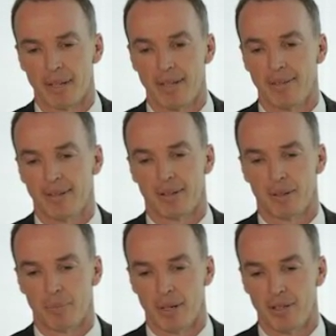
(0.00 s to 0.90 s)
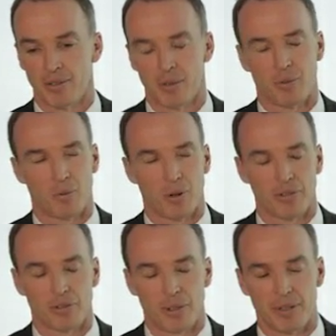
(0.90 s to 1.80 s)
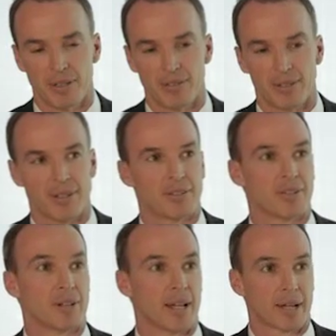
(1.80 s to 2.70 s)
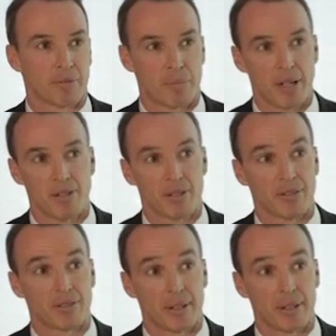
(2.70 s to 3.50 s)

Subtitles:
key thing on Bay Street and Wall Street these days is a lack of patience.